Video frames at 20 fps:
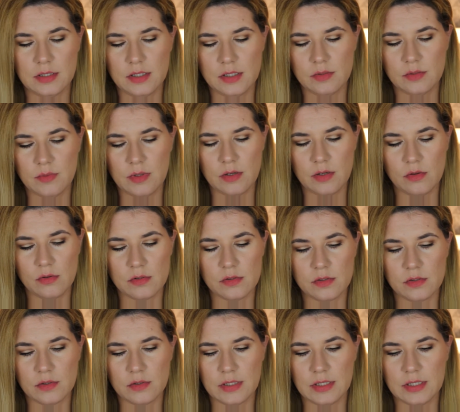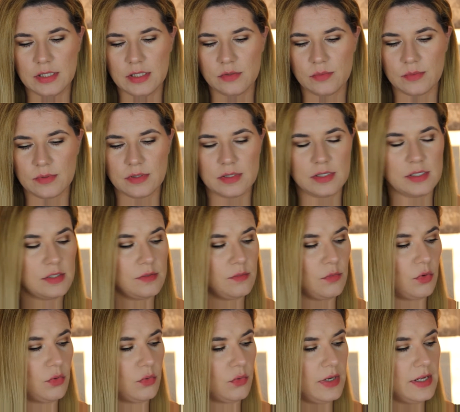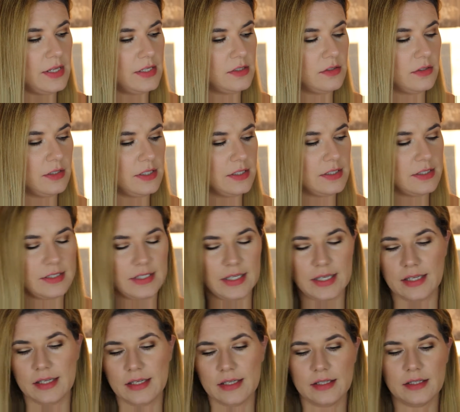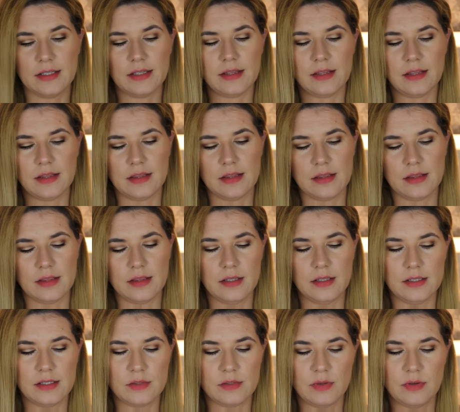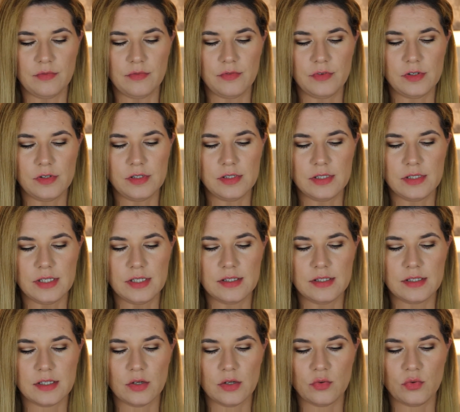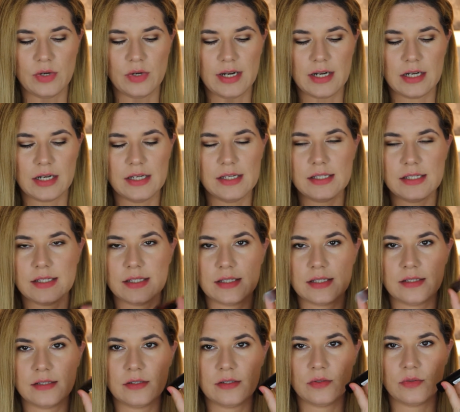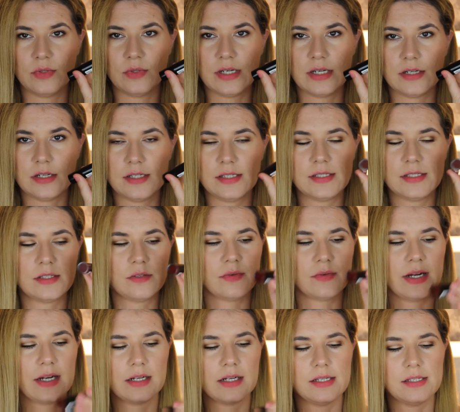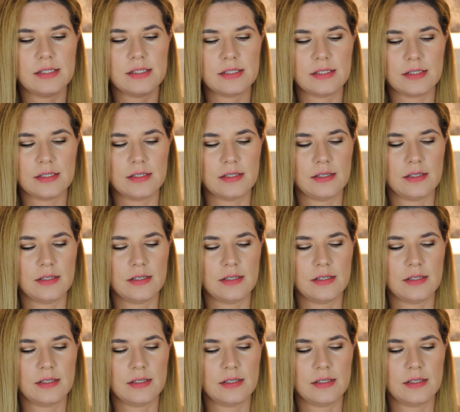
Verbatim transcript: This one also, and this one is more red, so let's take this one first. It's Reckless, Reckless, Reckless.